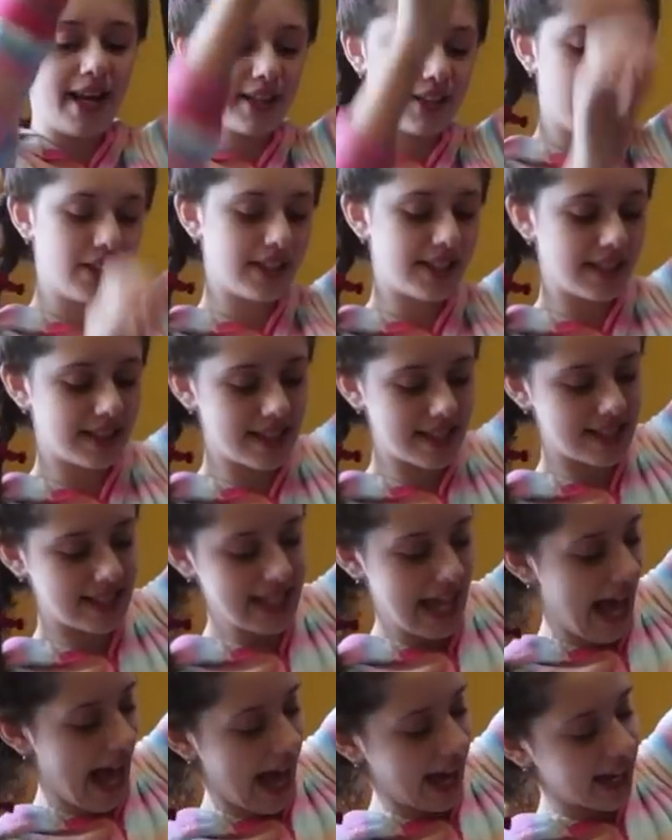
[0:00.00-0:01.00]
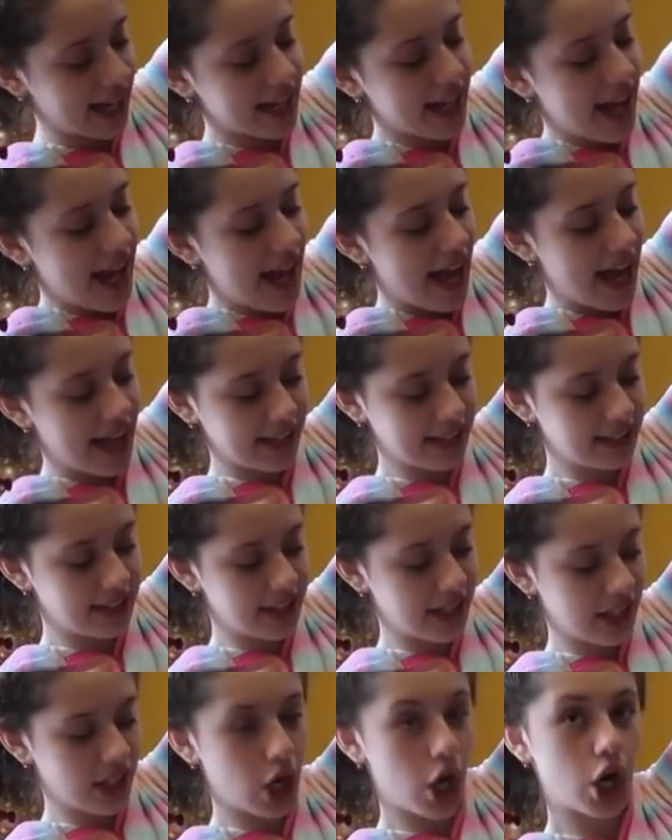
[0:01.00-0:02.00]
I looked at the side and
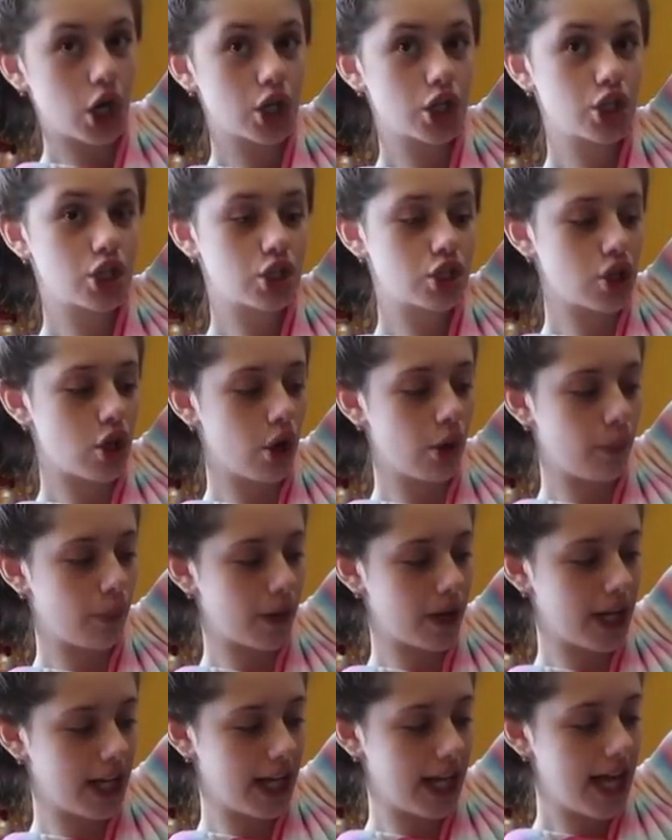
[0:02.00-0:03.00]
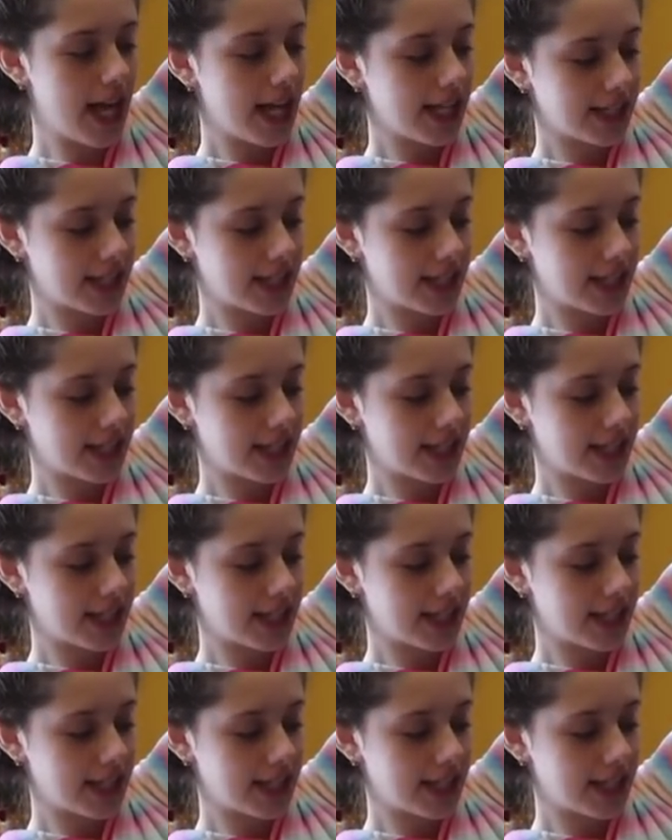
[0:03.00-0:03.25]
they are so pretty.